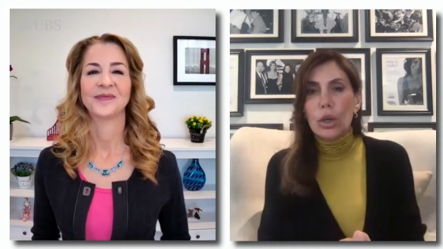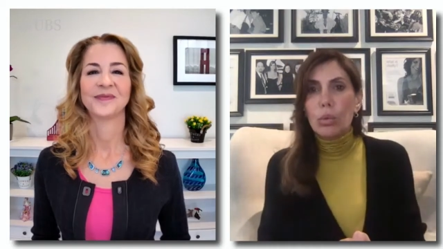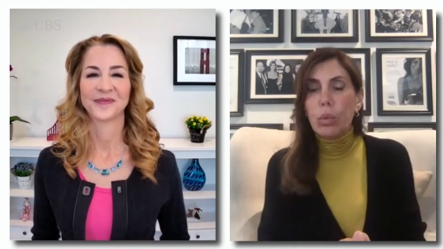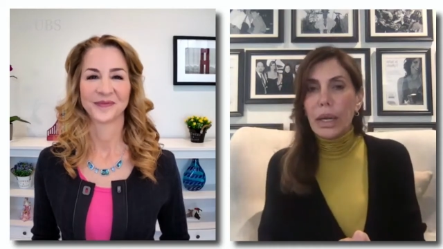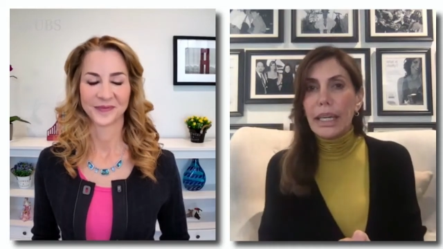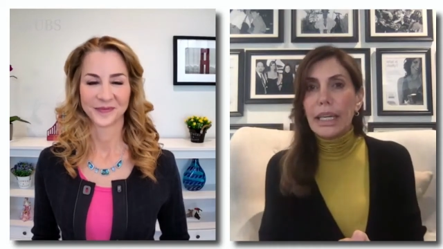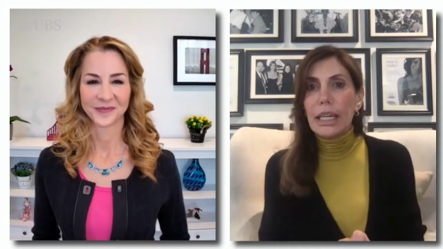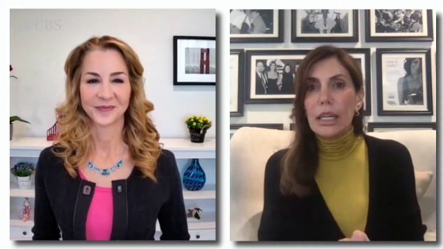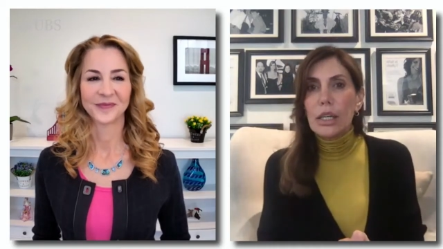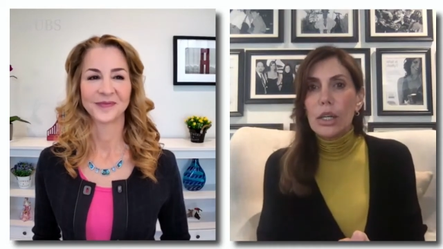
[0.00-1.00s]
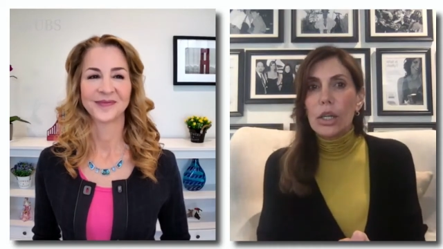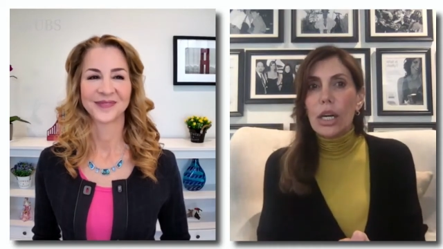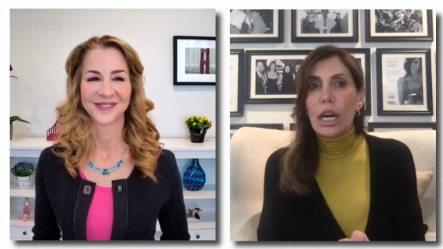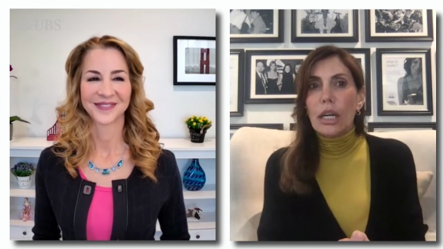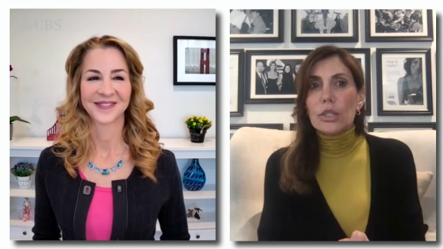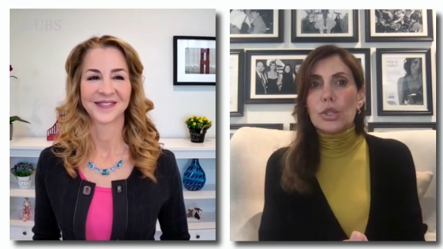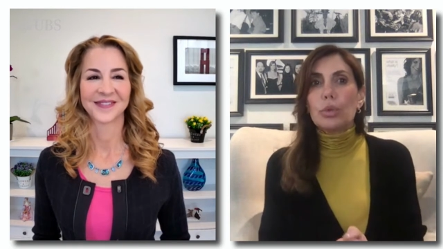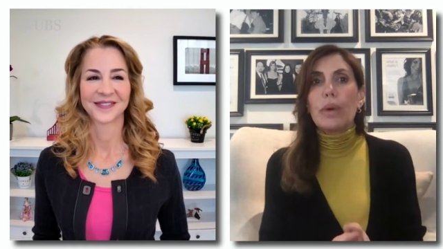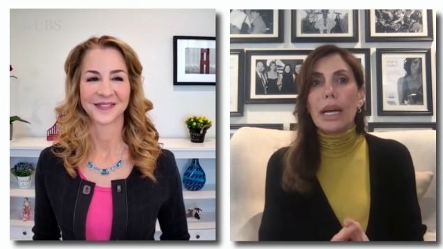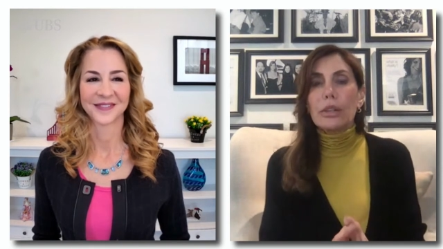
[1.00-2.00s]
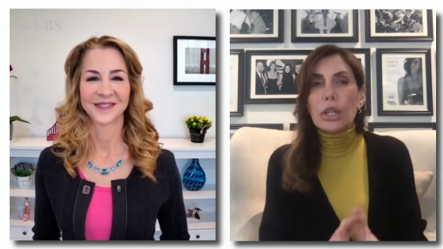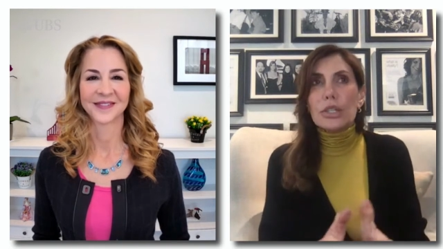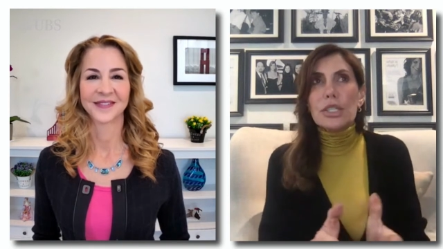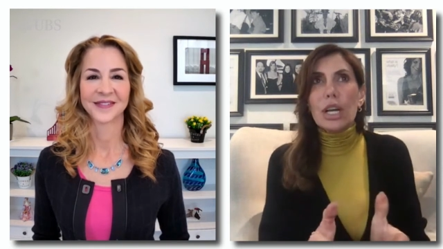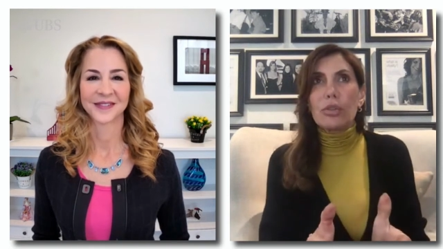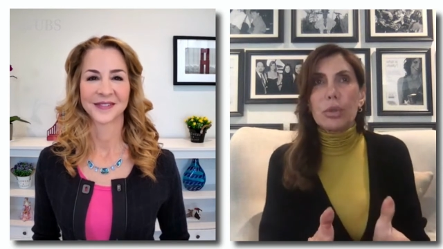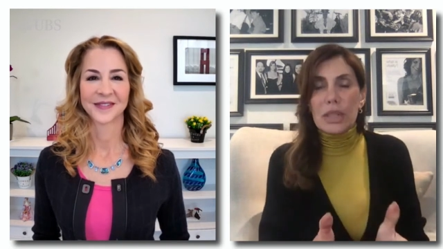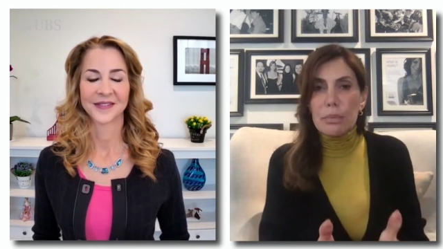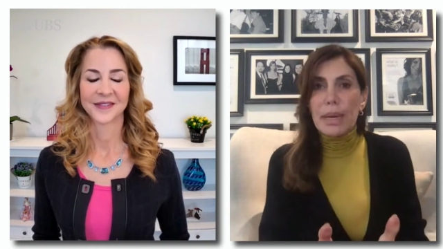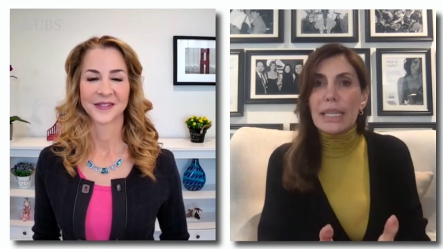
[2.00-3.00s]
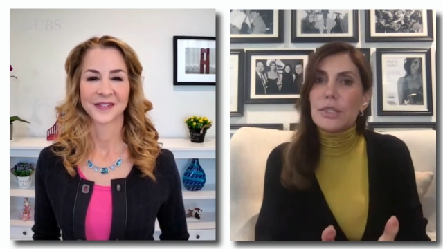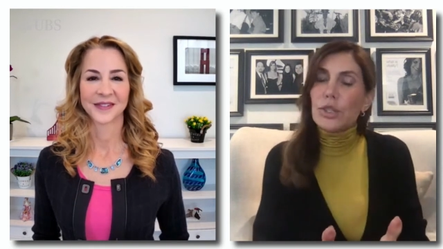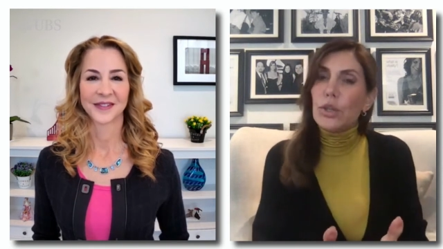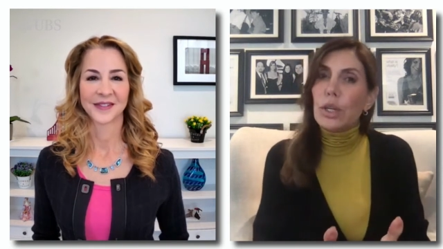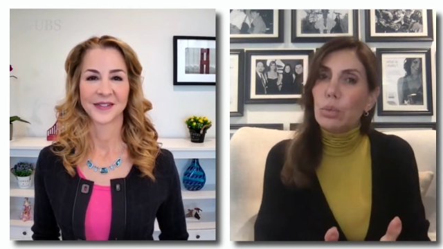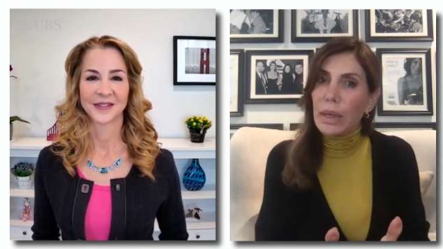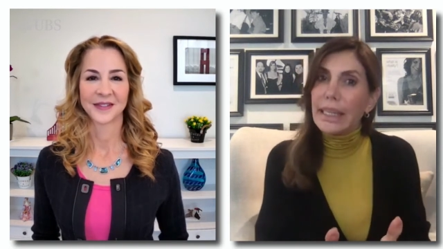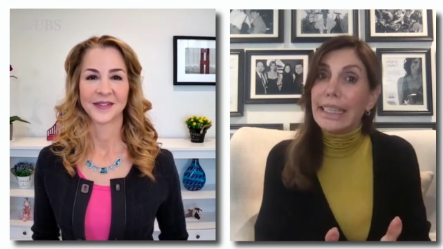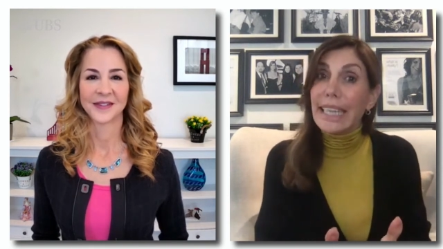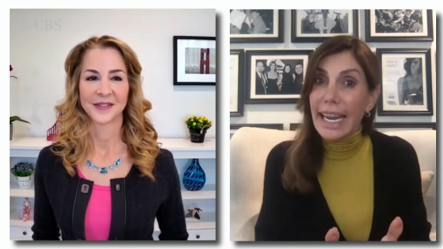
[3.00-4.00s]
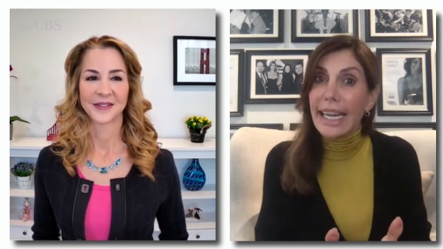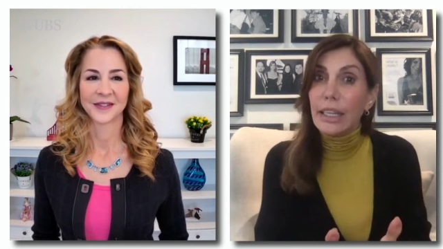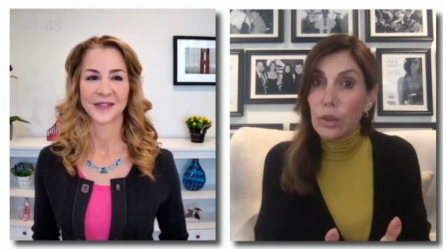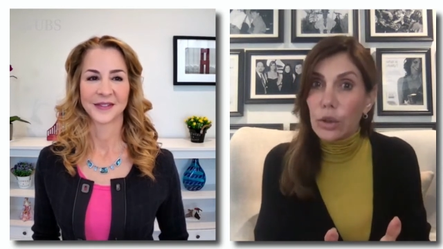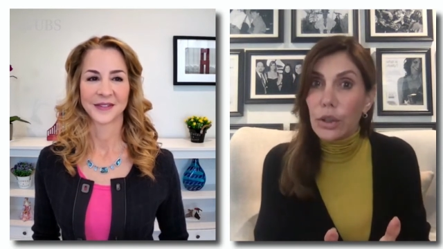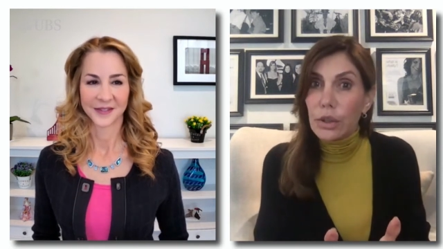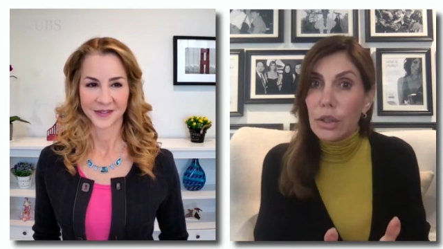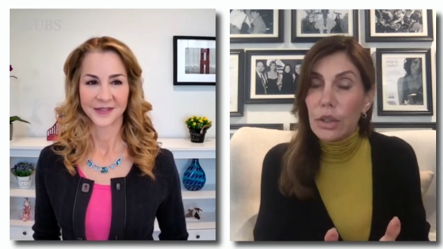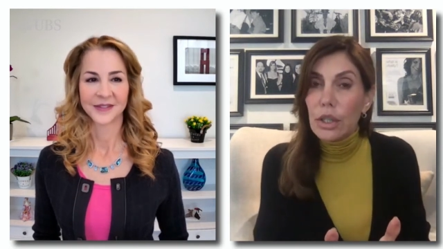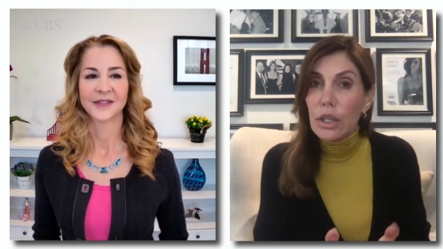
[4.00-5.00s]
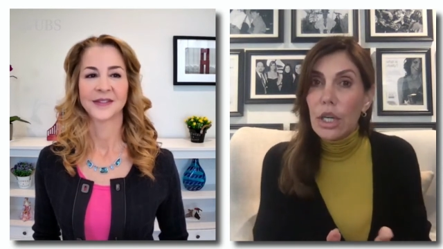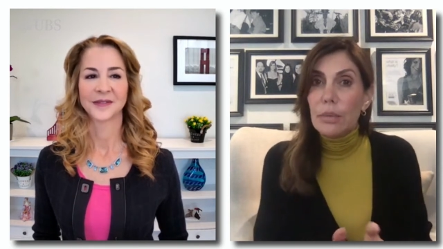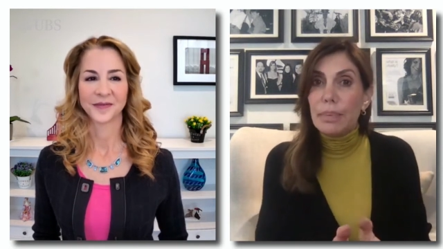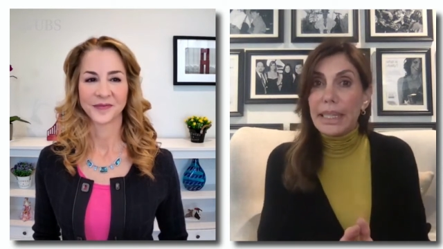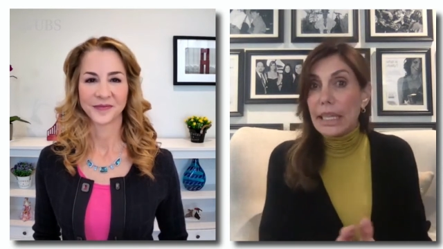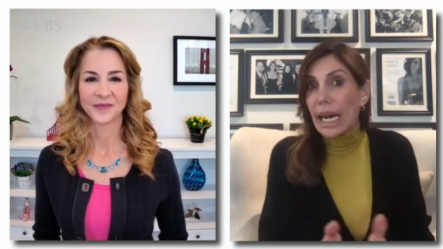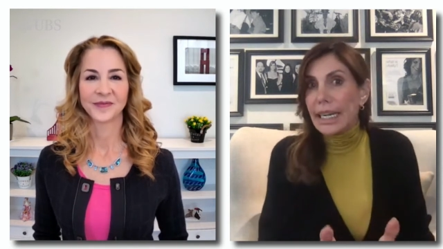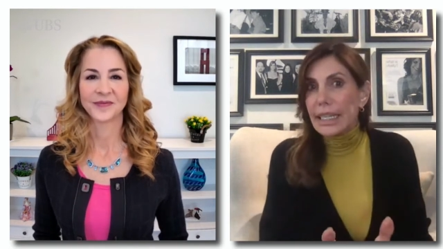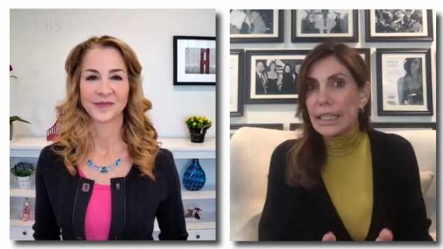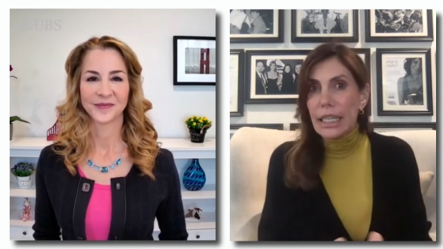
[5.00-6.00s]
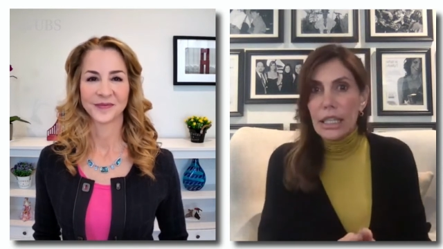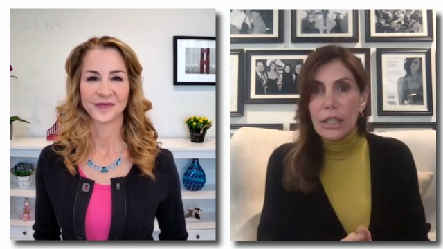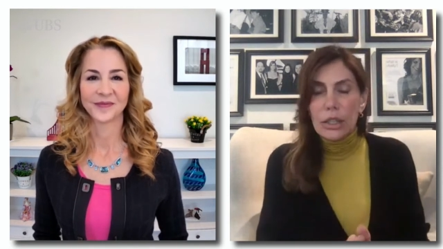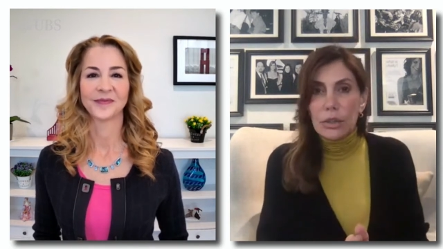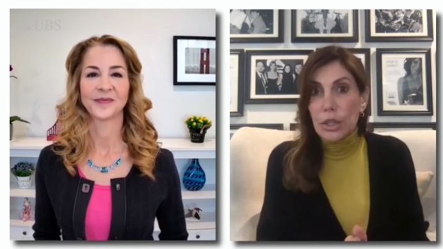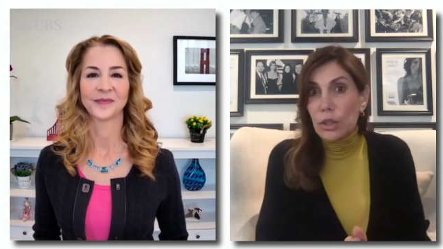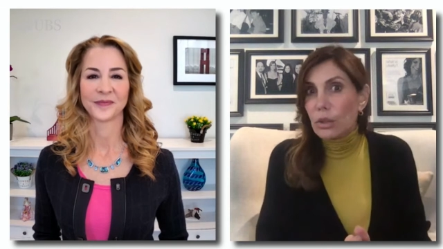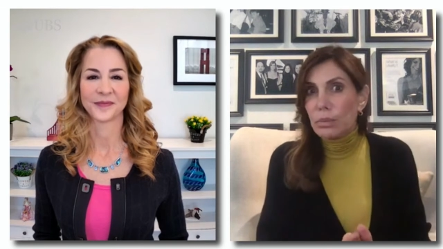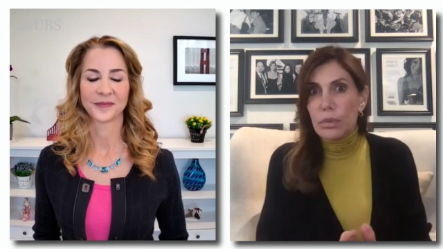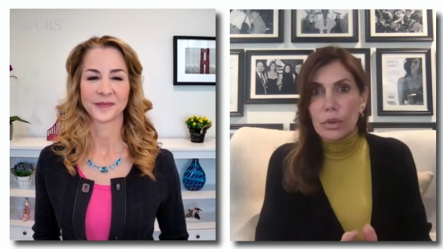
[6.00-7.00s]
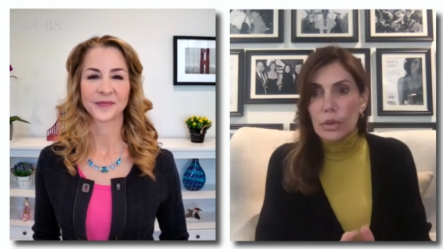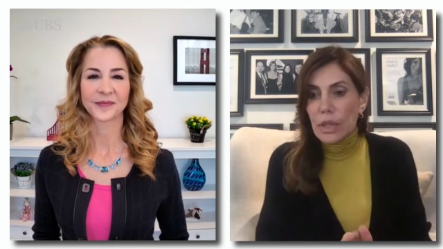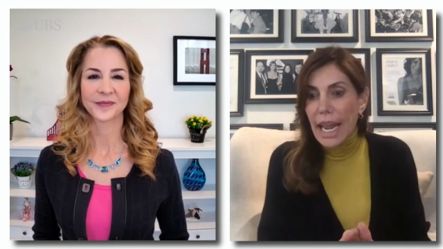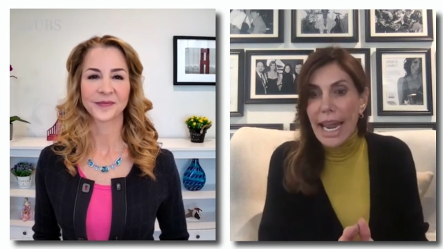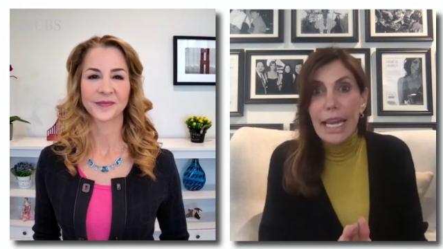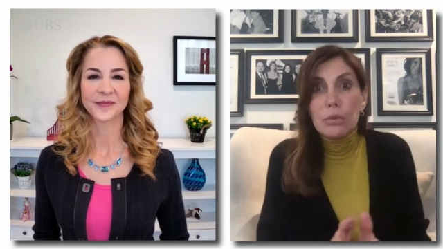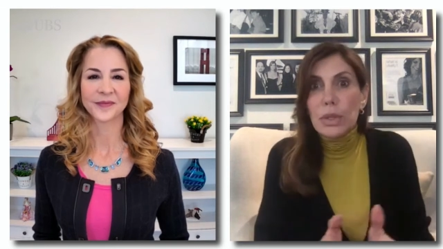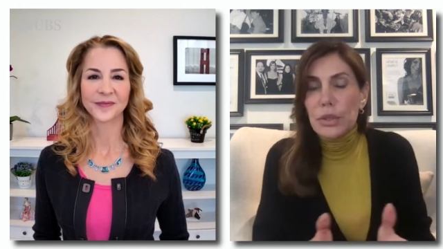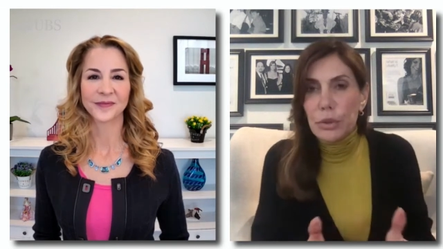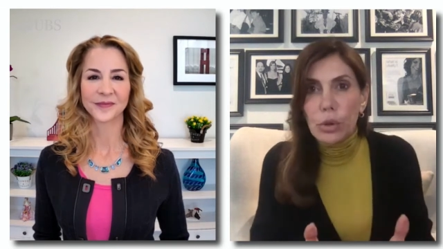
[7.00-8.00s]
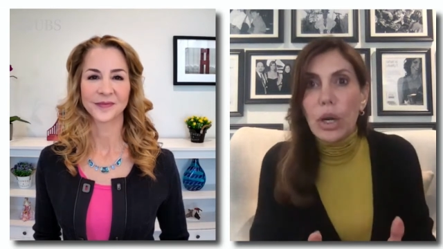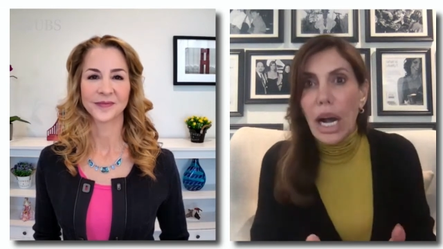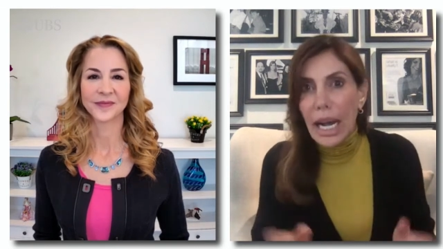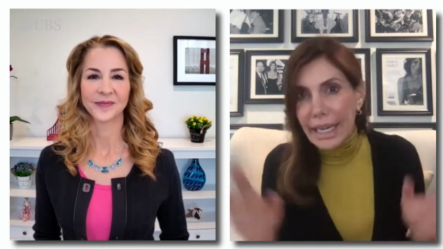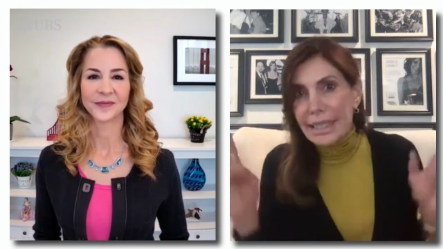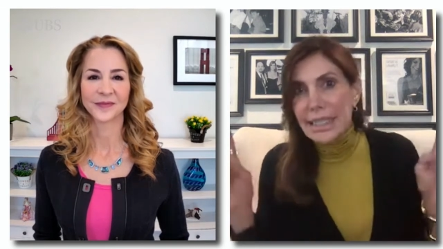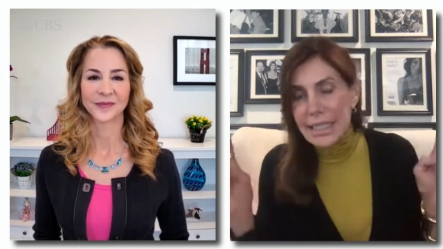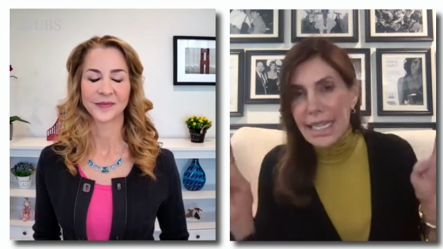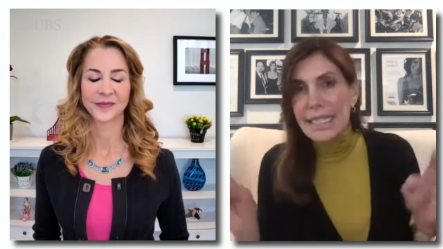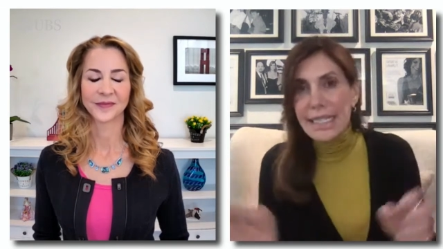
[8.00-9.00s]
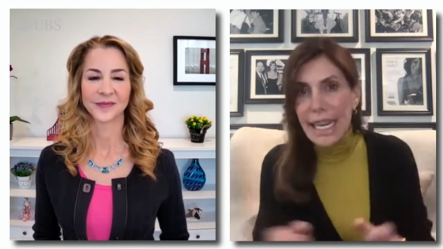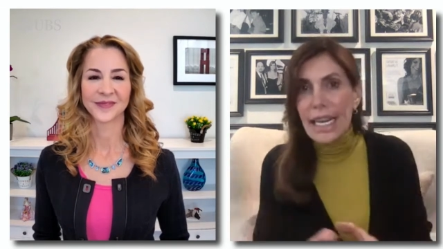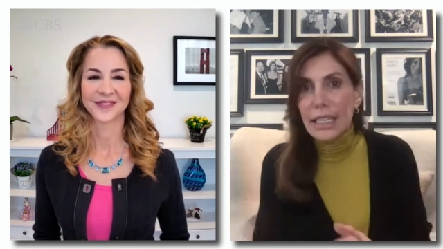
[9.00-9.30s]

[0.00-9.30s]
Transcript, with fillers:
Speaker 1: We surround ourselves with the best so that we can, A, learn, be guided, you know, hang with your own kind, as they say.